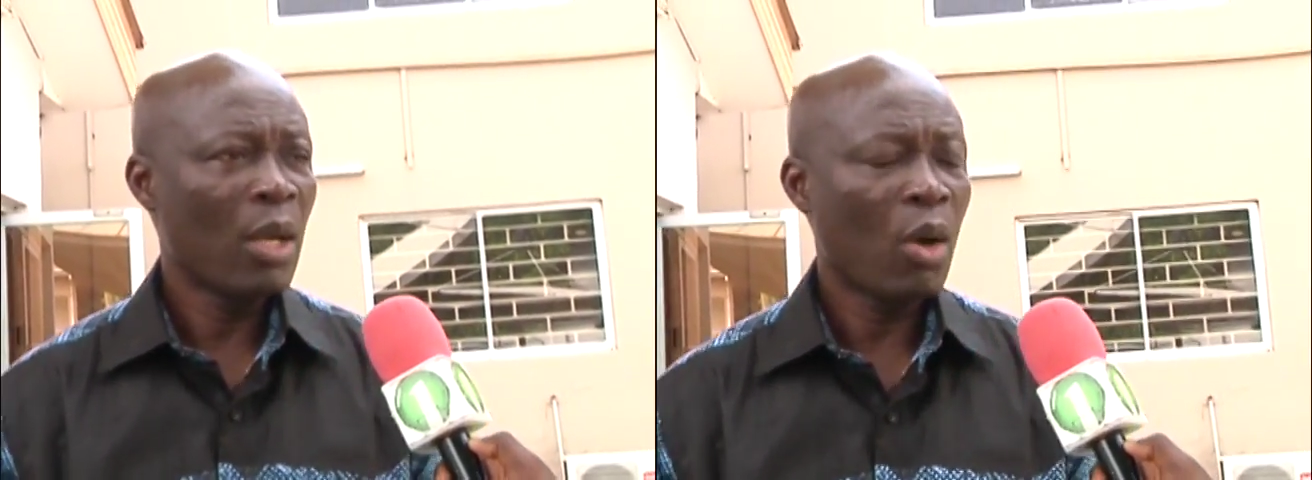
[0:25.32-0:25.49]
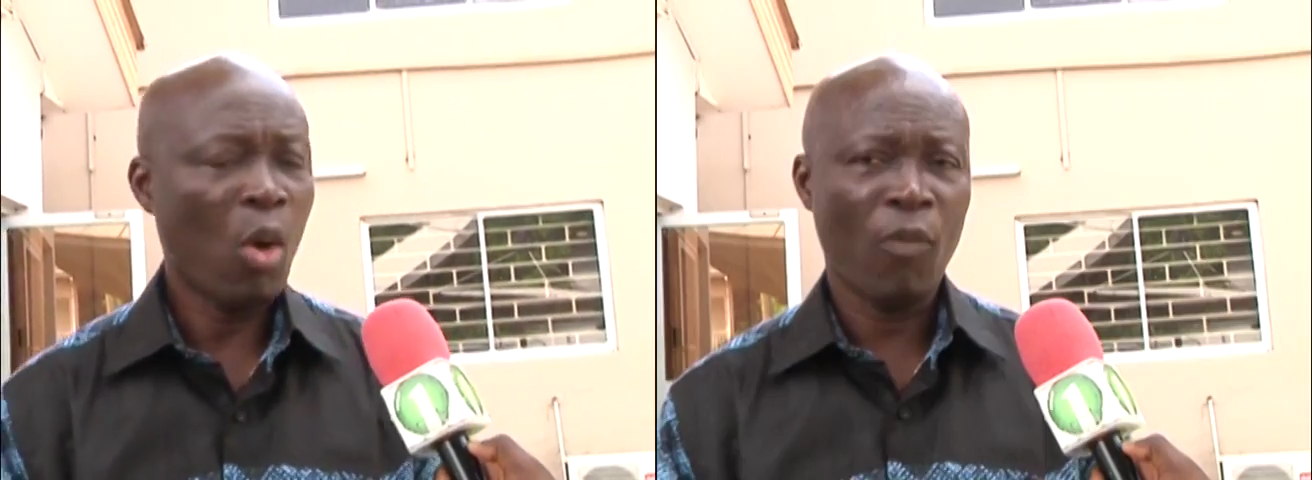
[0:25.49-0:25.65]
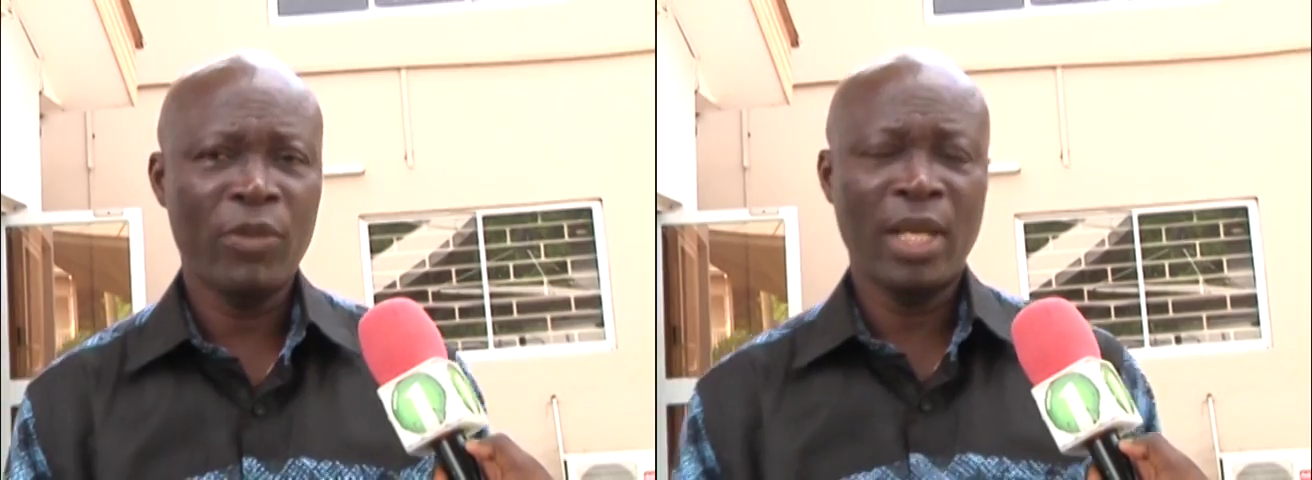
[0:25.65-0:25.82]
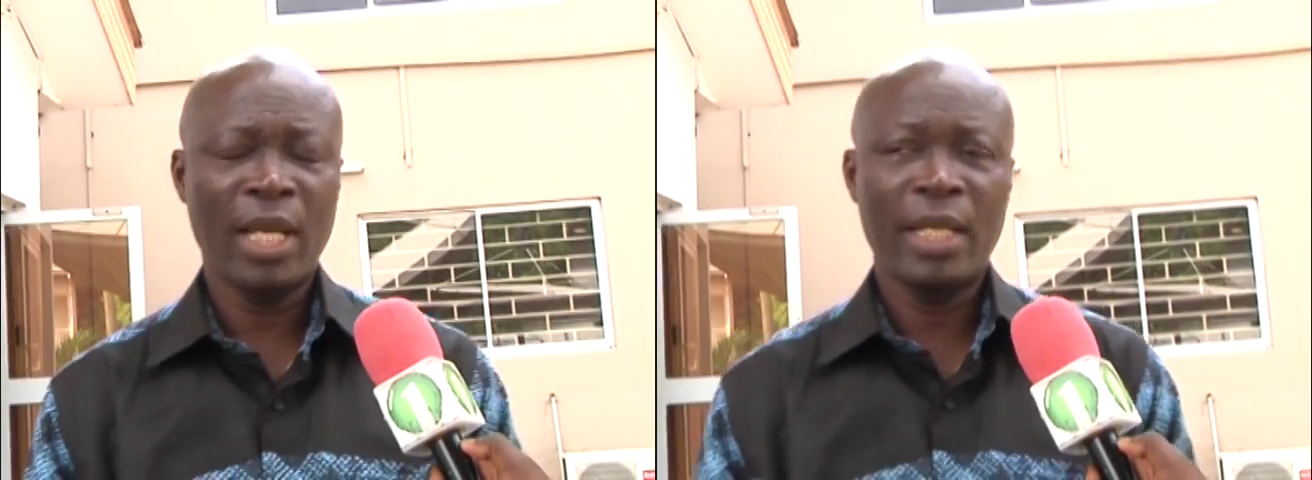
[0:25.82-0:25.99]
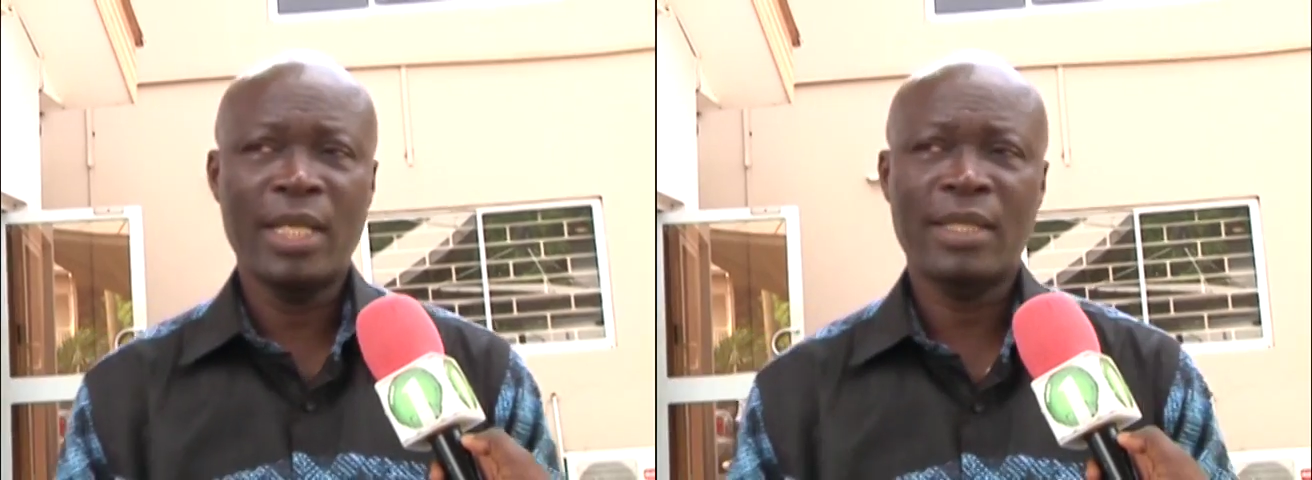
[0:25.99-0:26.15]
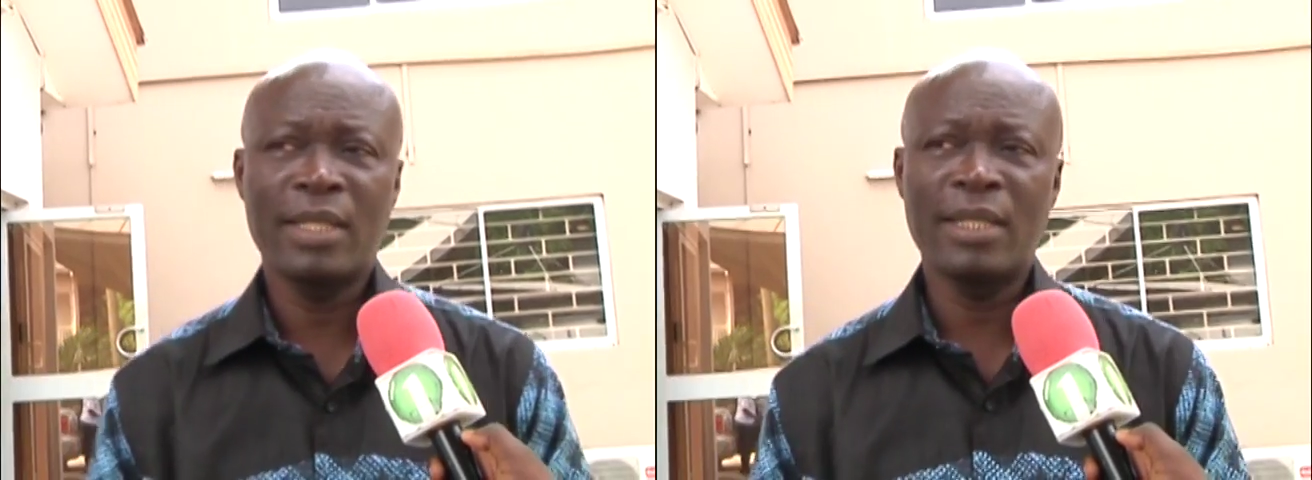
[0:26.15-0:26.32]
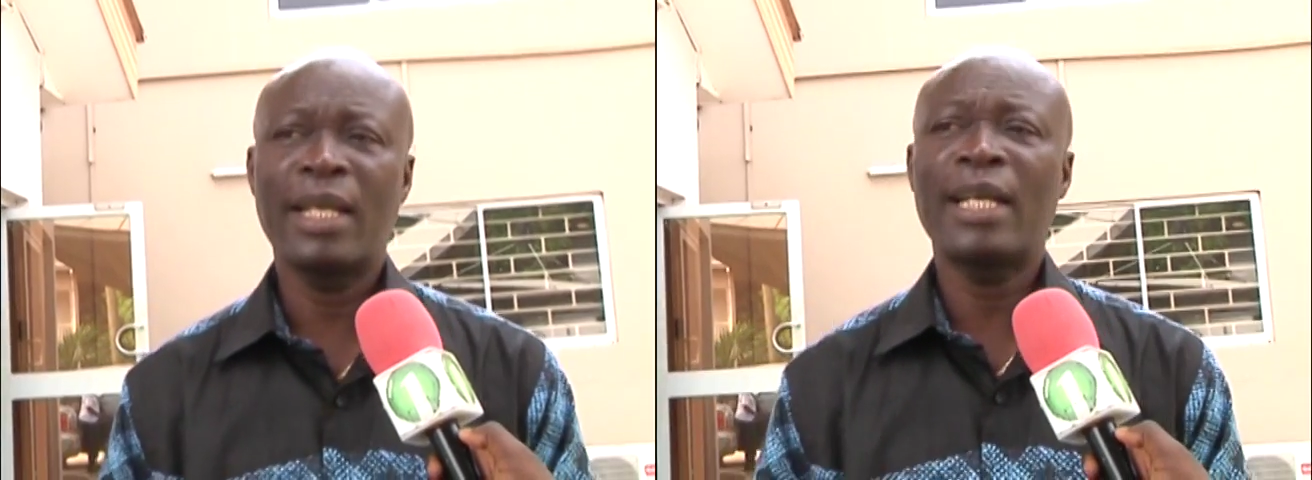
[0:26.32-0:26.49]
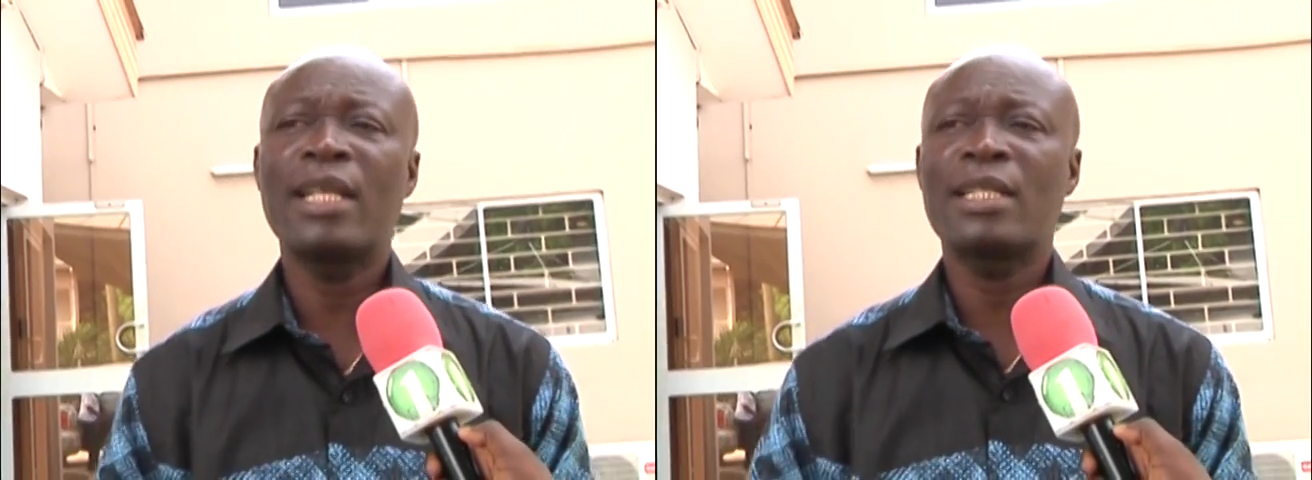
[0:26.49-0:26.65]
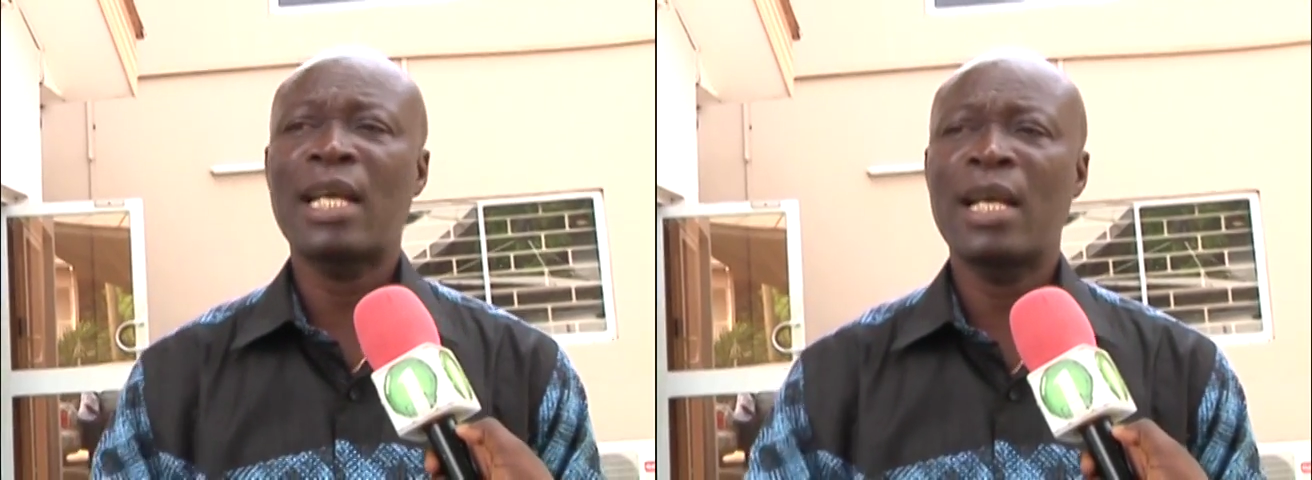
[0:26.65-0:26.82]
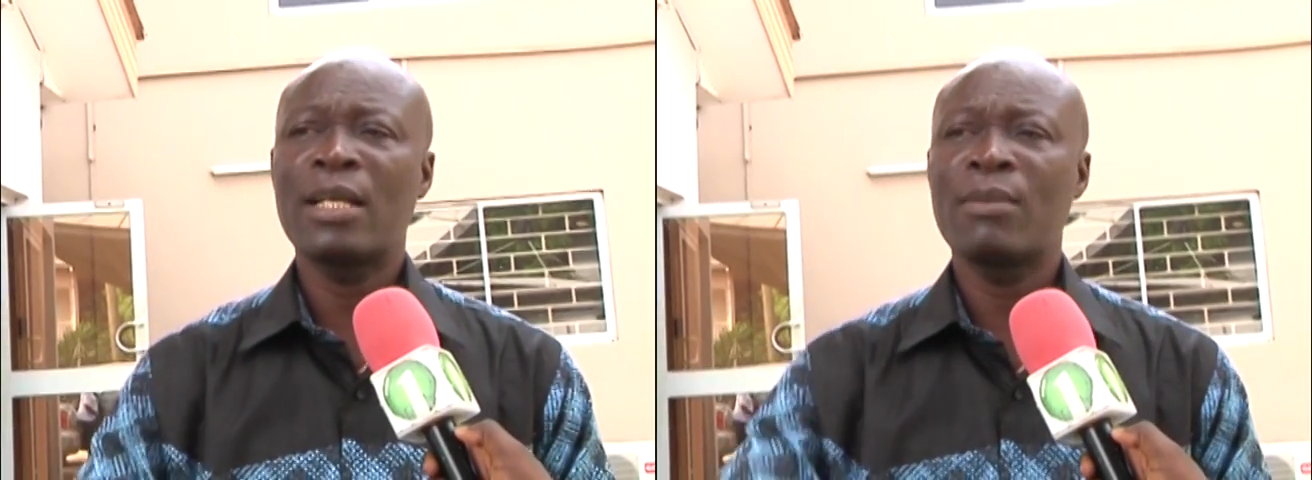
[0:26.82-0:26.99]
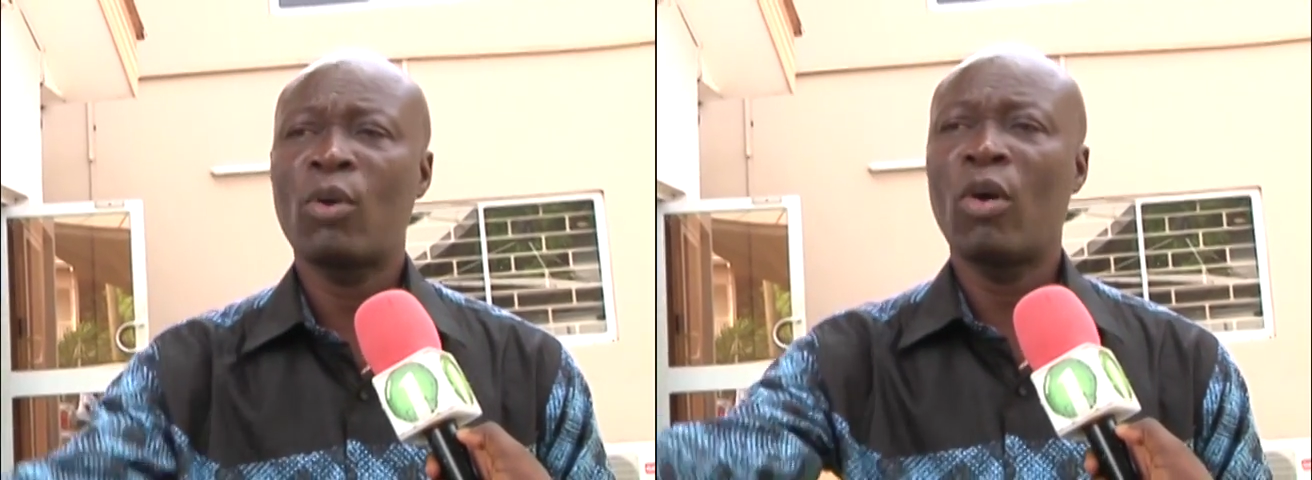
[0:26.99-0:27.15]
of the this thing. They had a time